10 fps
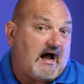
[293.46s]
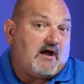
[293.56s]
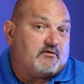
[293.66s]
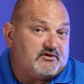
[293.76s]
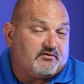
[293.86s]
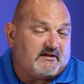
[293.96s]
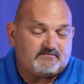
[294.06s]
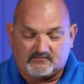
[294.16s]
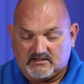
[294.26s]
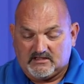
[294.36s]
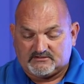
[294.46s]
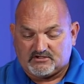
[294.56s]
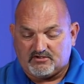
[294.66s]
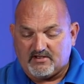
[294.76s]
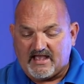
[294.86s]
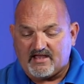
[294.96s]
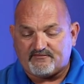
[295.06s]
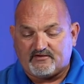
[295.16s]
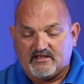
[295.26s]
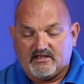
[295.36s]
I would do it. So you
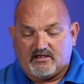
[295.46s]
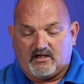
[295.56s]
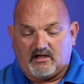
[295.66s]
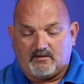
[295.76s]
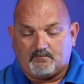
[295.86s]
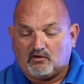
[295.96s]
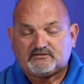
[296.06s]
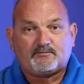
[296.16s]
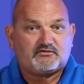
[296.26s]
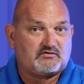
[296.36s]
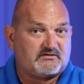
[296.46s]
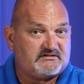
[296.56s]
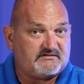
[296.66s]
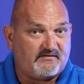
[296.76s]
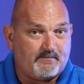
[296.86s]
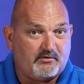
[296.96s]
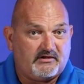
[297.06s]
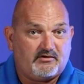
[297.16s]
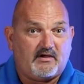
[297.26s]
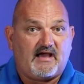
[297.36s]
have uh, multiple sources of
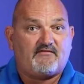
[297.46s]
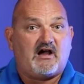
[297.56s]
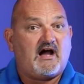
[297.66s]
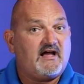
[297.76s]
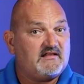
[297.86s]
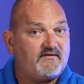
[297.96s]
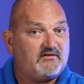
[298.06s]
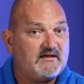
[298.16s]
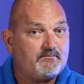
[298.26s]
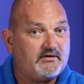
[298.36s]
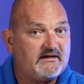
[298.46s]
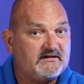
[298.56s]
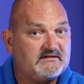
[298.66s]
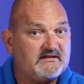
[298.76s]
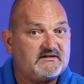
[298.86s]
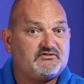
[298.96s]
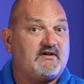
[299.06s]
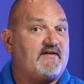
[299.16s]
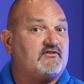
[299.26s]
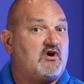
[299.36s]
input. You have a high level input into this, you
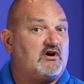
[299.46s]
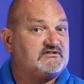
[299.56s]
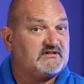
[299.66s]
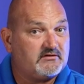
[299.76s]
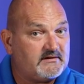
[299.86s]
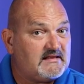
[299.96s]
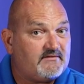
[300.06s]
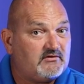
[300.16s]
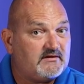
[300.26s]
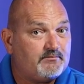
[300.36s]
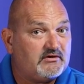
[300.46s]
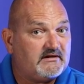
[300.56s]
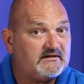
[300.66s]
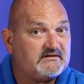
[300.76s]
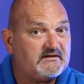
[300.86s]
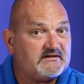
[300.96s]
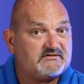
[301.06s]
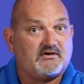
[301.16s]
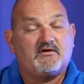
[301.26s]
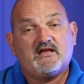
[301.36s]
have an auxiliary level input into this,
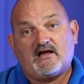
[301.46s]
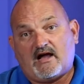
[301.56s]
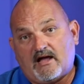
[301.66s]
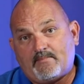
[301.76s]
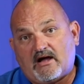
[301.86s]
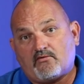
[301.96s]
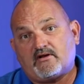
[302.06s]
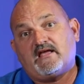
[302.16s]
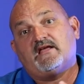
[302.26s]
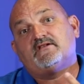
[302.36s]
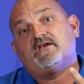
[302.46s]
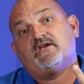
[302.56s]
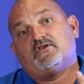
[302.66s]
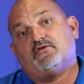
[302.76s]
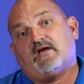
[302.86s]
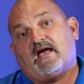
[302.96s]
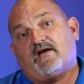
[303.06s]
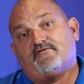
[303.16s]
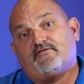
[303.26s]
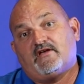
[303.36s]
so high power in, you
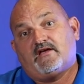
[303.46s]
have